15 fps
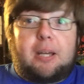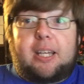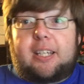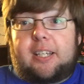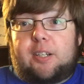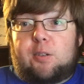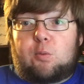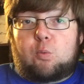
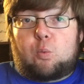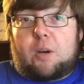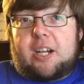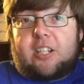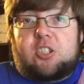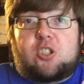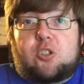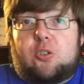making
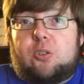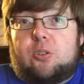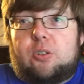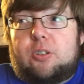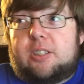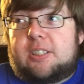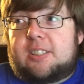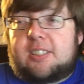
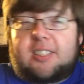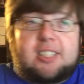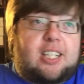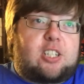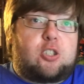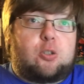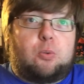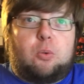racial and
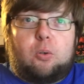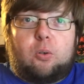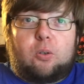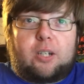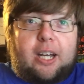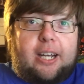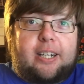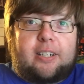
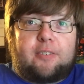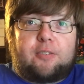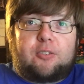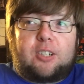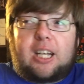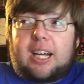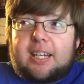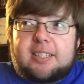sexual kind of
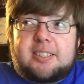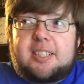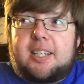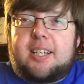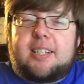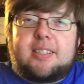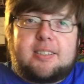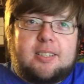
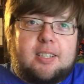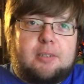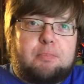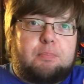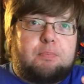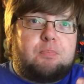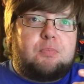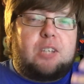content,
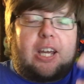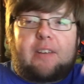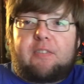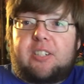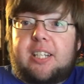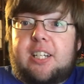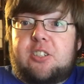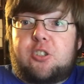and the
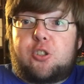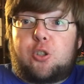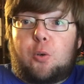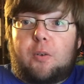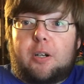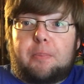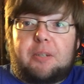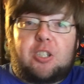advertisers
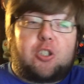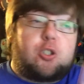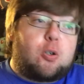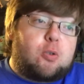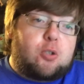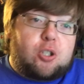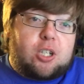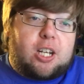don't want to be
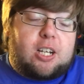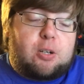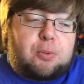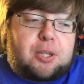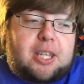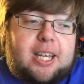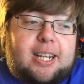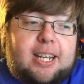associated
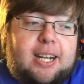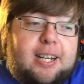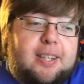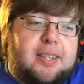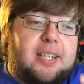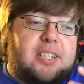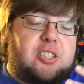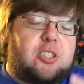with that kind of
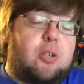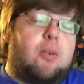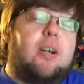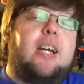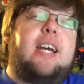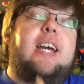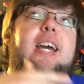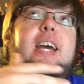thing, so
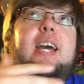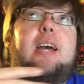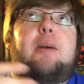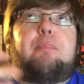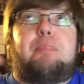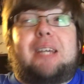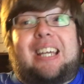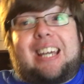
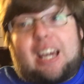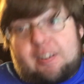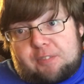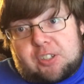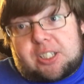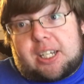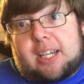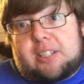big
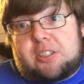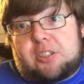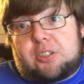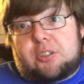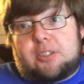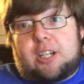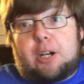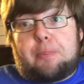advertisers
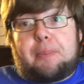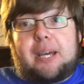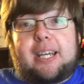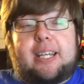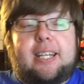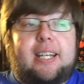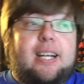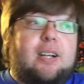are now
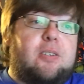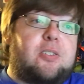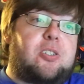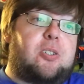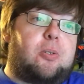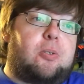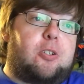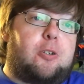backing out,
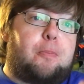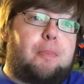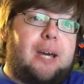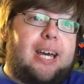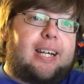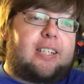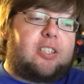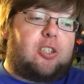so you're
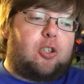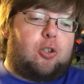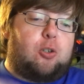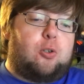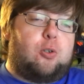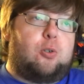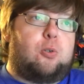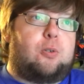back
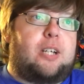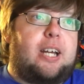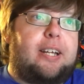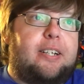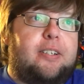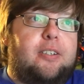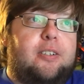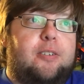to
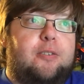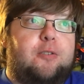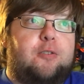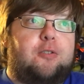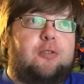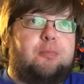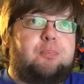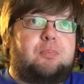kind of,
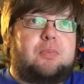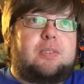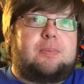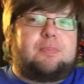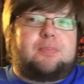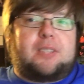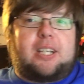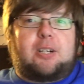
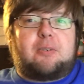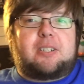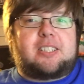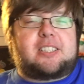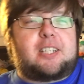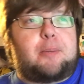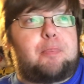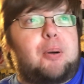I don't want
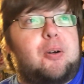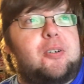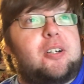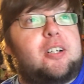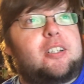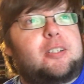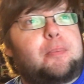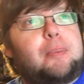to say
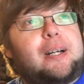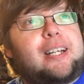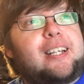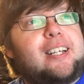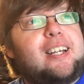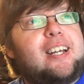podunk, but